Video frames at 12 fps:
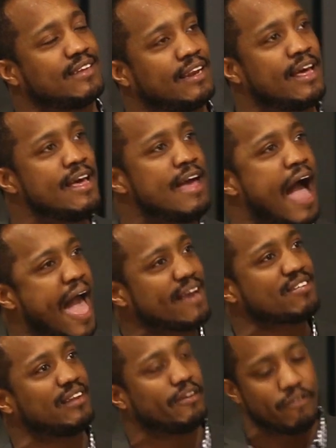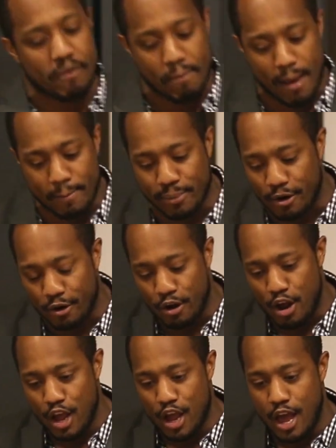And I actually
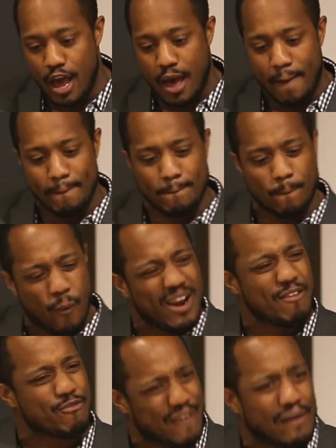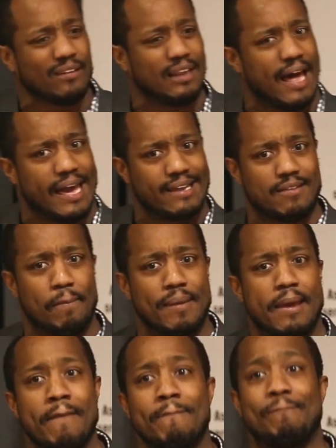remember what it felt like to
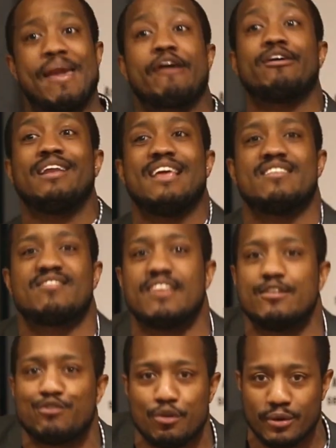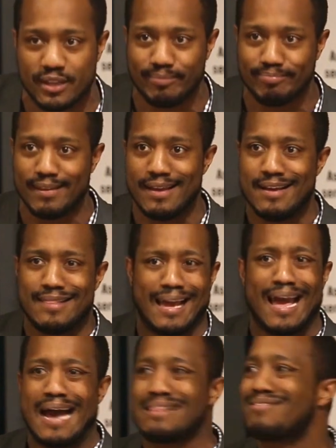be barely a C student
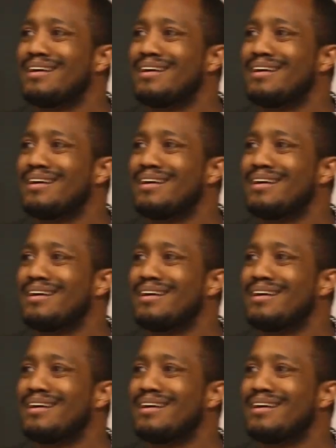that got